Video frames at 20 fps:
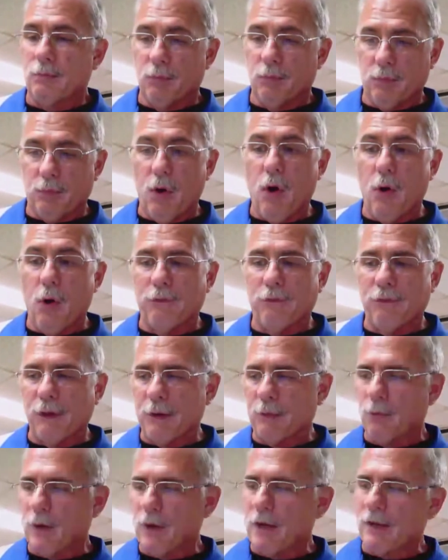hopefully
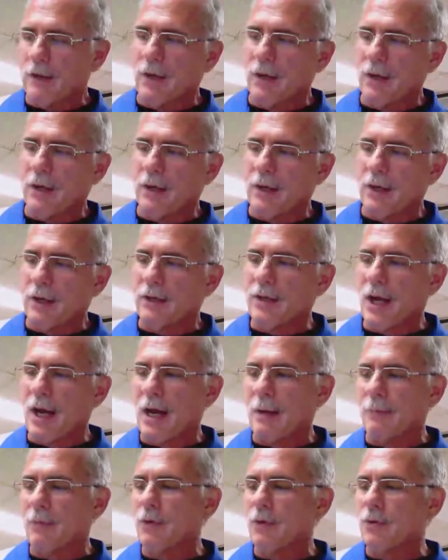we'll get done in the
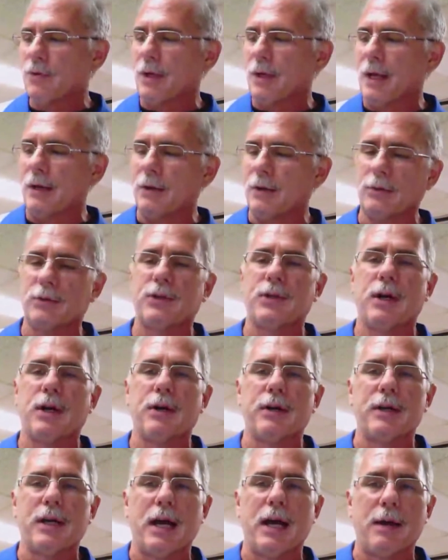time. Usually I don't
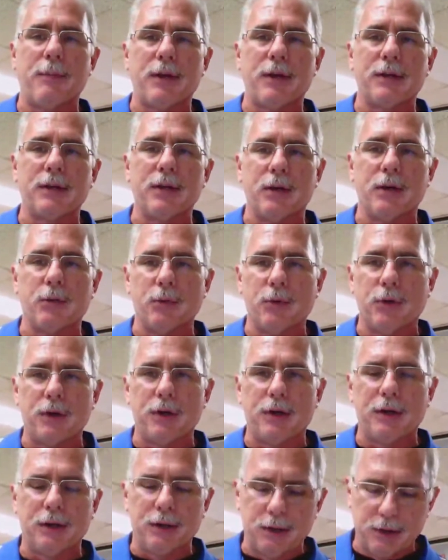start timing till we're
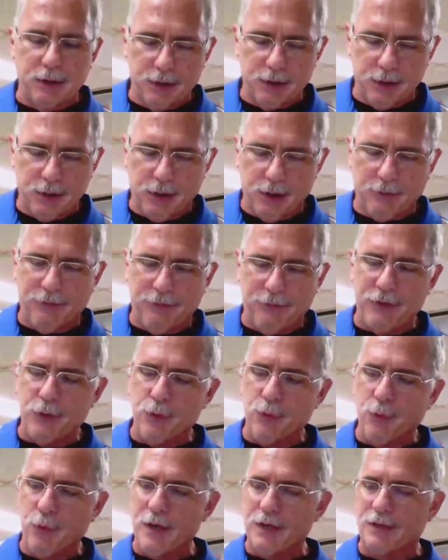in a
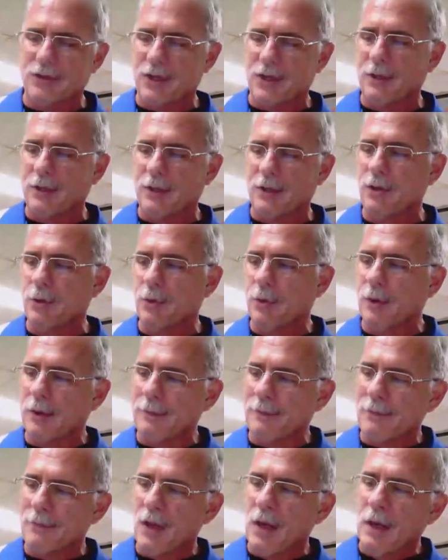few weeks into it.
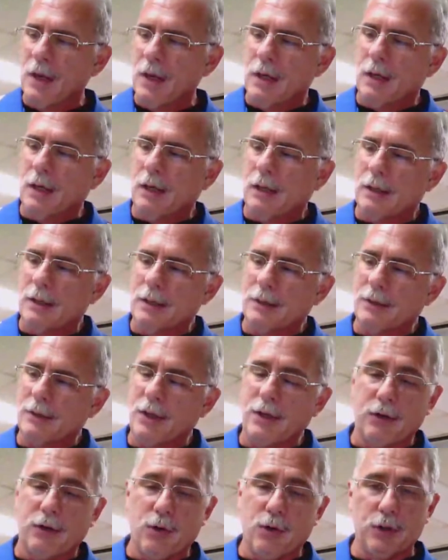
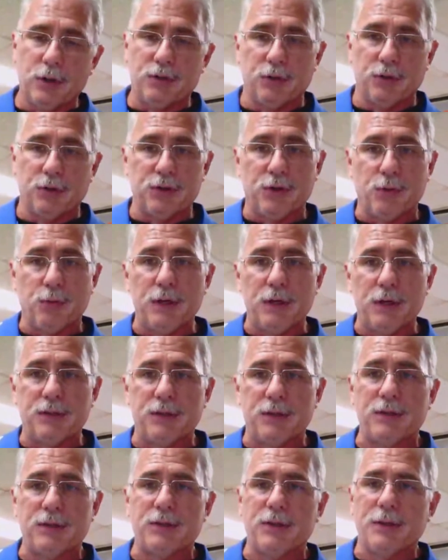Then of course there's
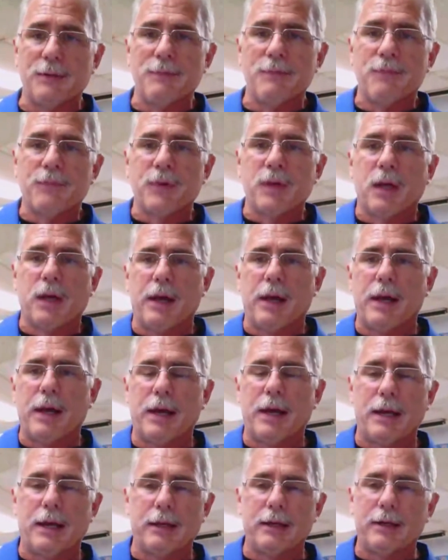quizzes
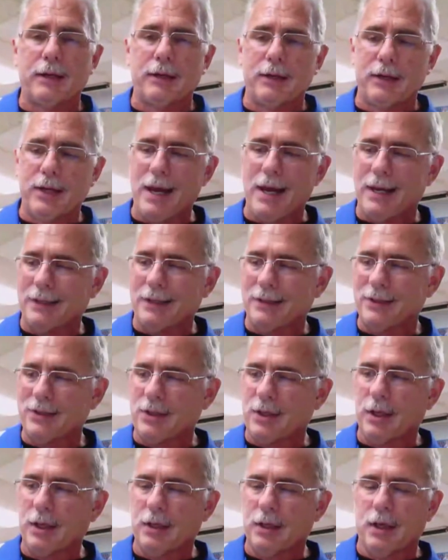and
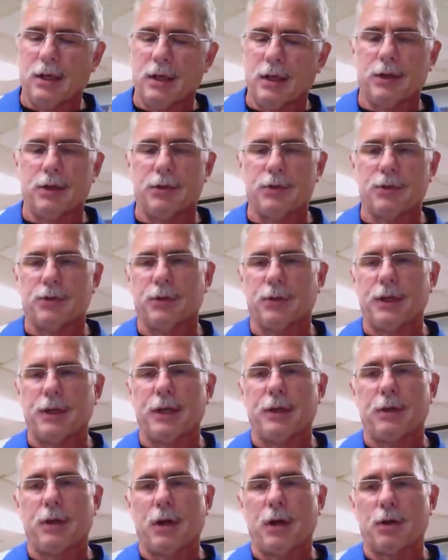tests.
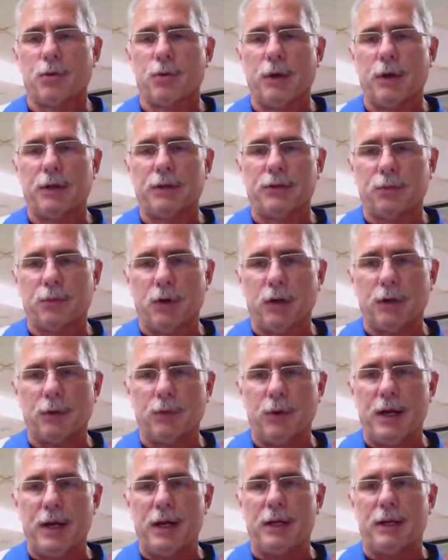Usually a quiz one
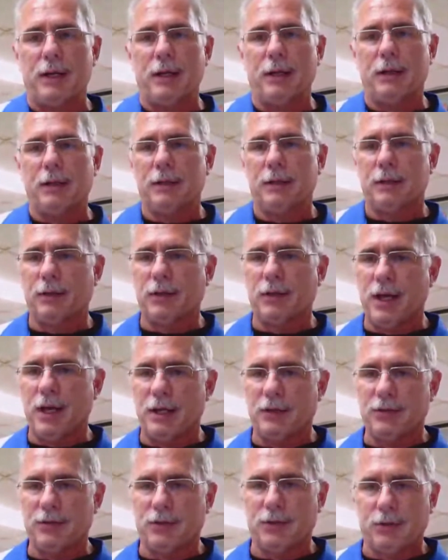week, the
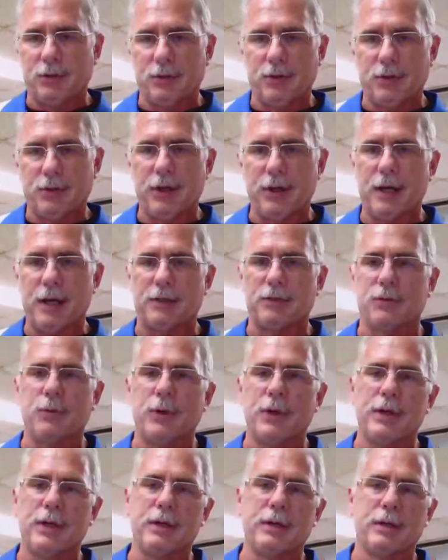test the next
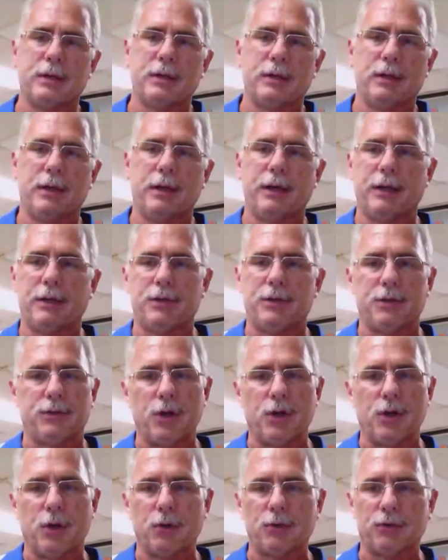week, and it
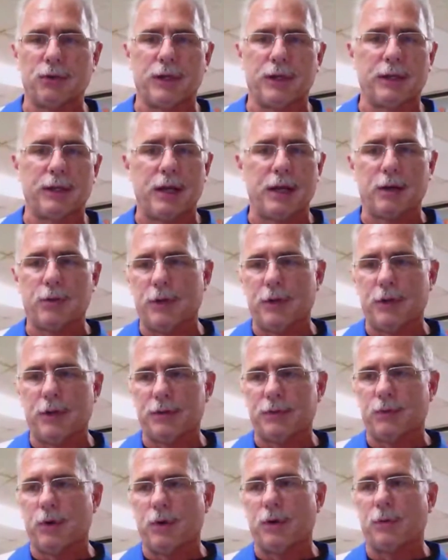just goes like that.
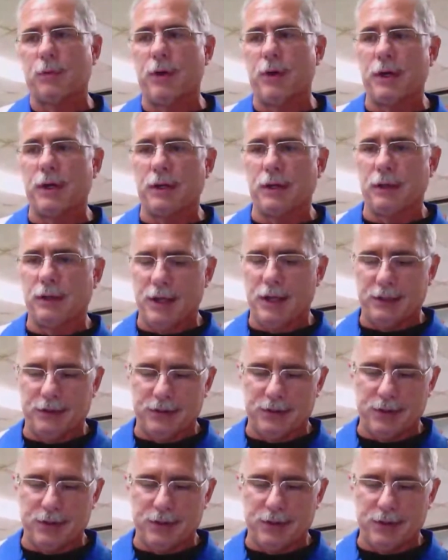Quiz one week, test the